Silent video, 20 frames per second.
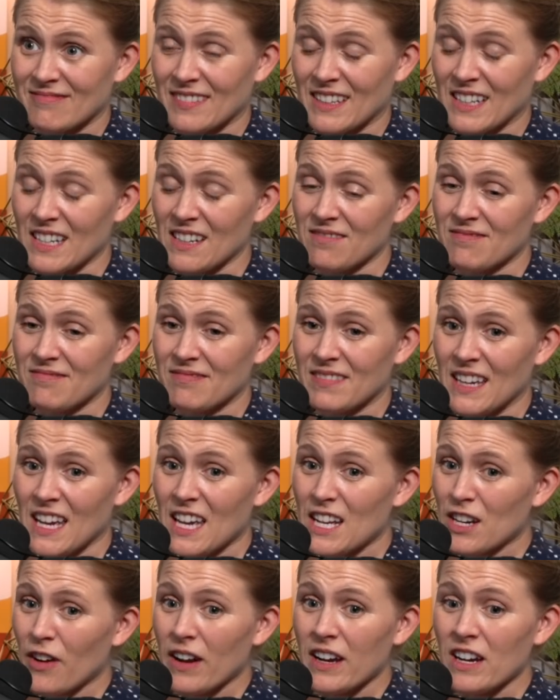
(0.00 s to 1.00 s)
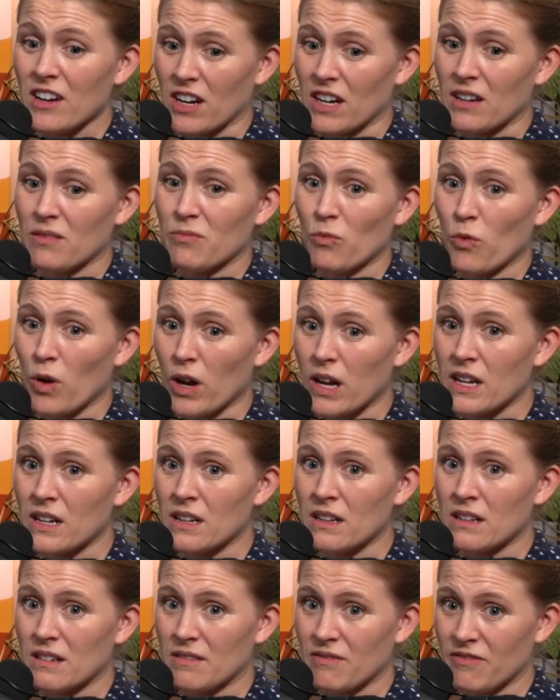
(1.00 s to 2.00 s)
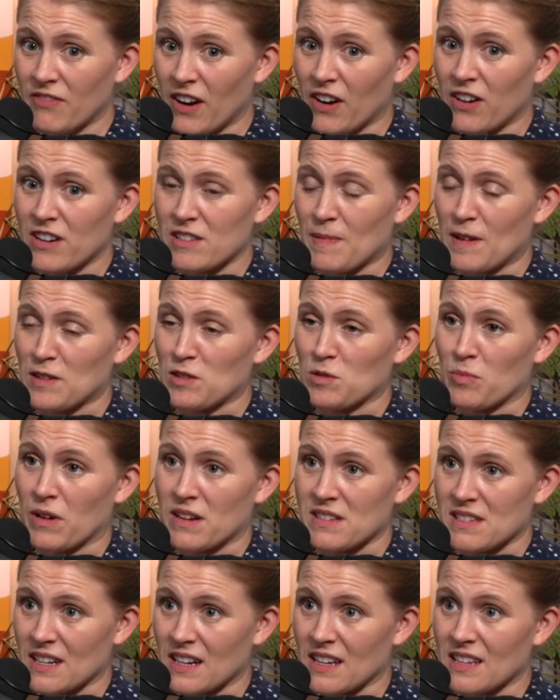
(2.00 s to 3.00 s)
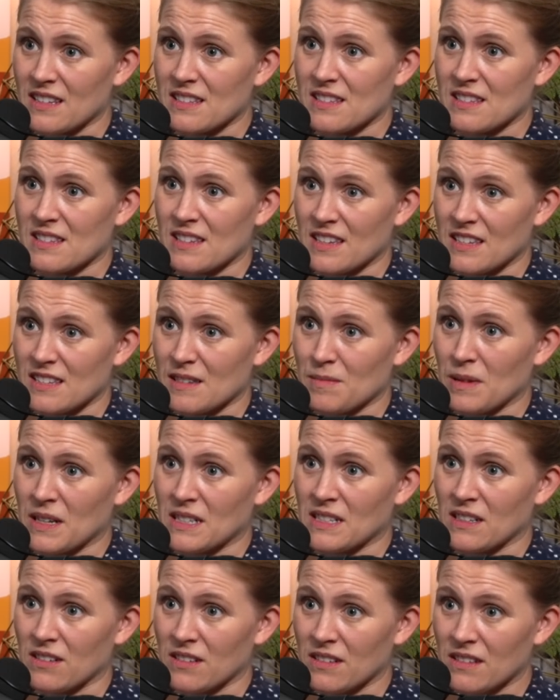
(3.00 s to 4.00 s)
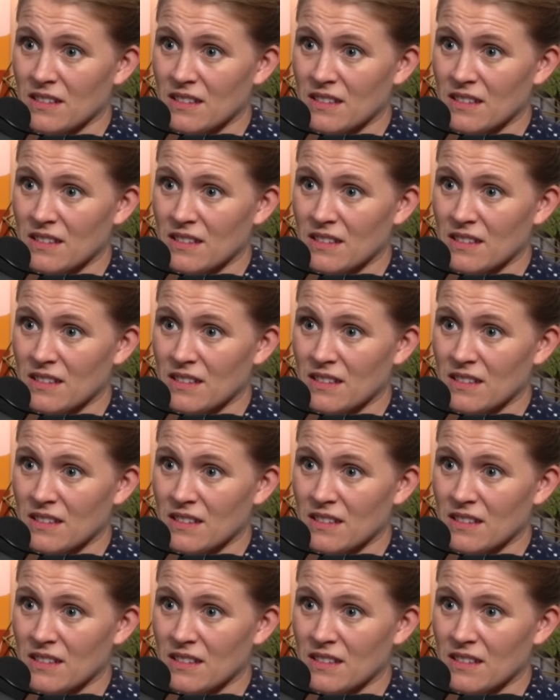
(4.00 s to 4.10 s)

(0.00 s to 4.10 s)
I know. No, I agree. One very special present is a big deal.